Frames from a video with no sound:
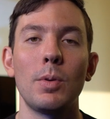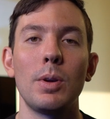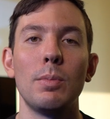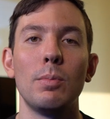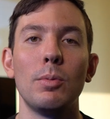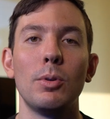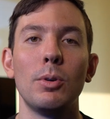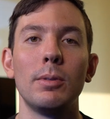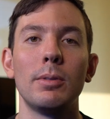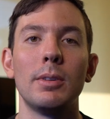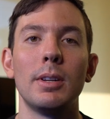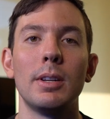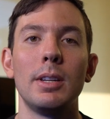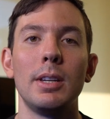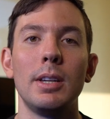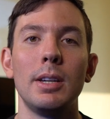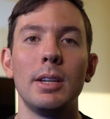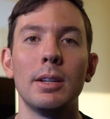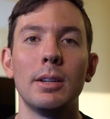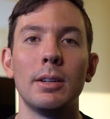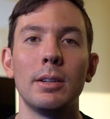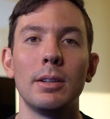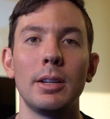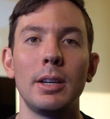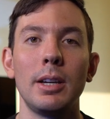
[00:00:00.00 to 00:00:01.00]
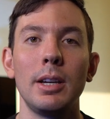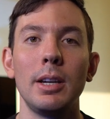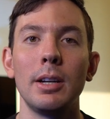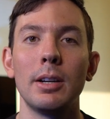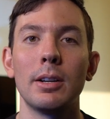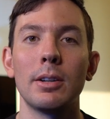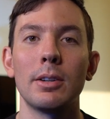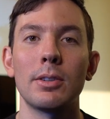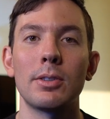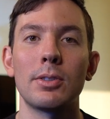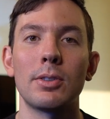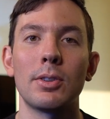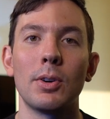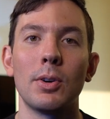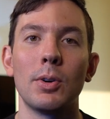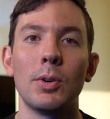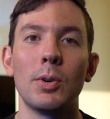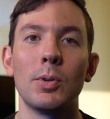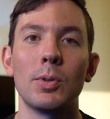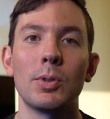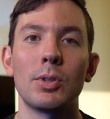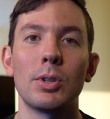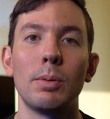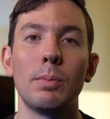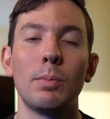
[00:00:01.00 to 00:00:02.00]
we move the deal here,
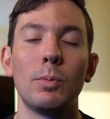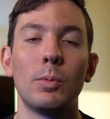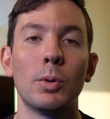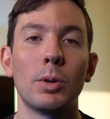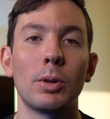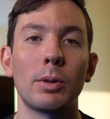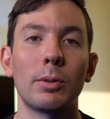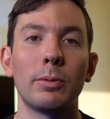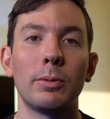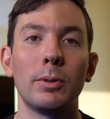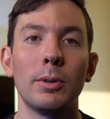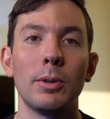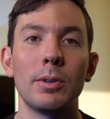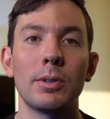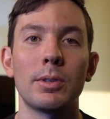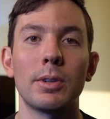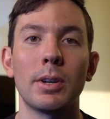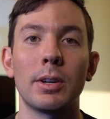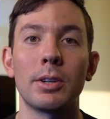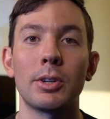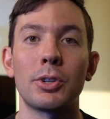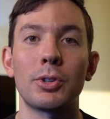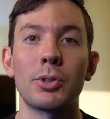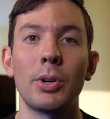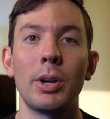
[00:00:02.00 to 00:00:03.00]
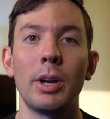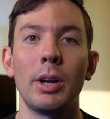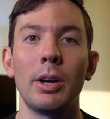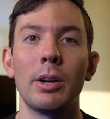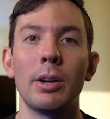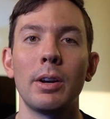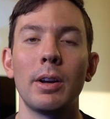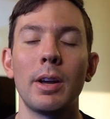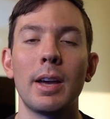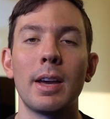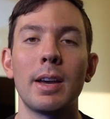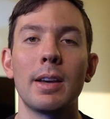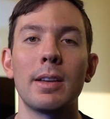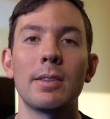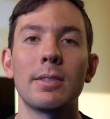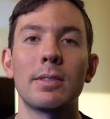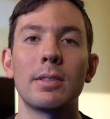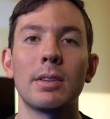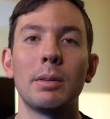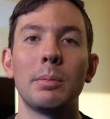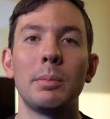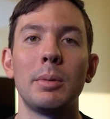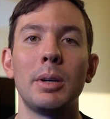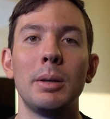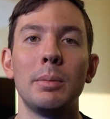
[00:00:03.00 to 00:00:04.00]
so some workflows are triggered and
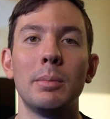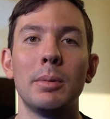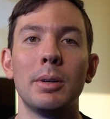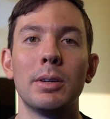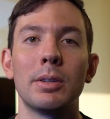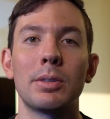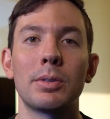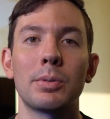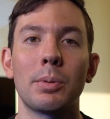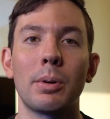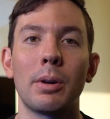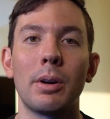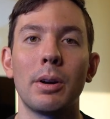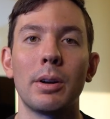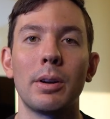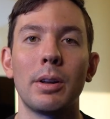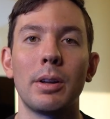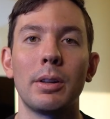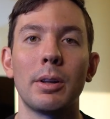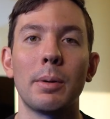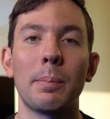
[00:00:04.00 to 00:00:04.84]
some emails regarding